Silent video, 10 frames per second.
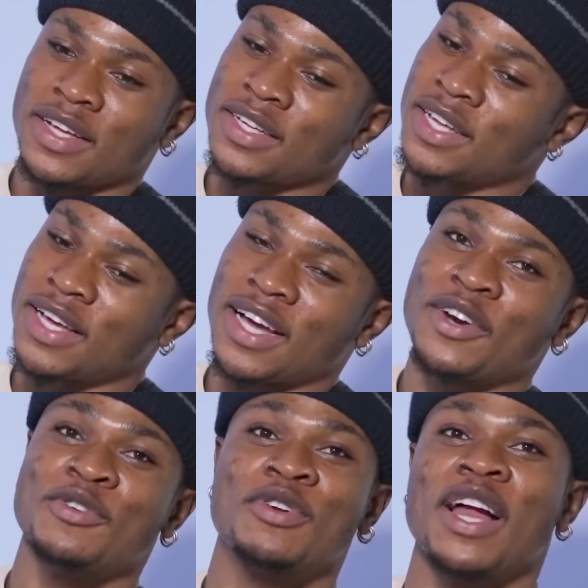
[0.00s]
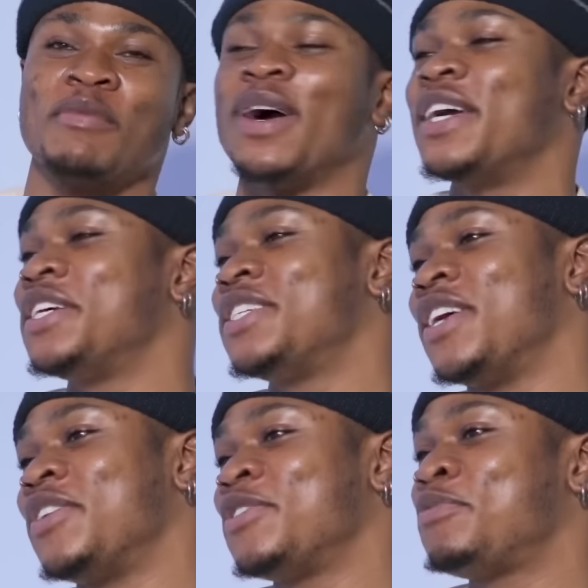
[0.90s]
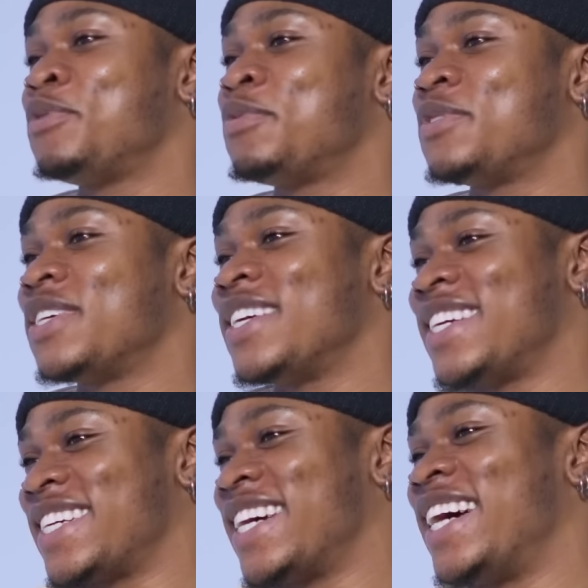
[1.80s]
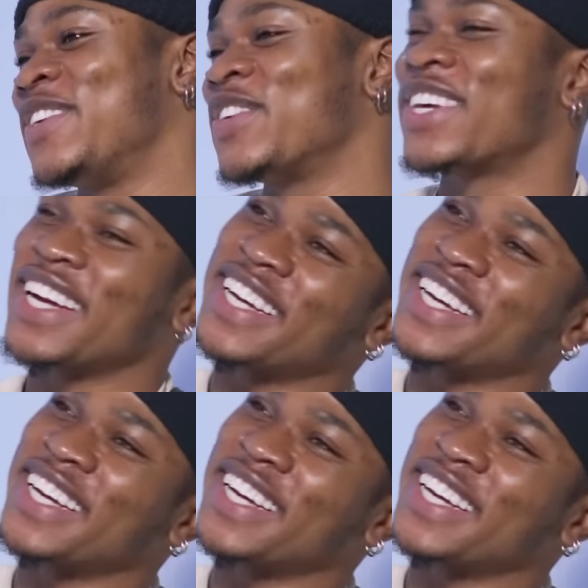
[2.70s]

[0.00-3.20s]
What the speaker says: Yeah, I don't look like my age now, if people say. I look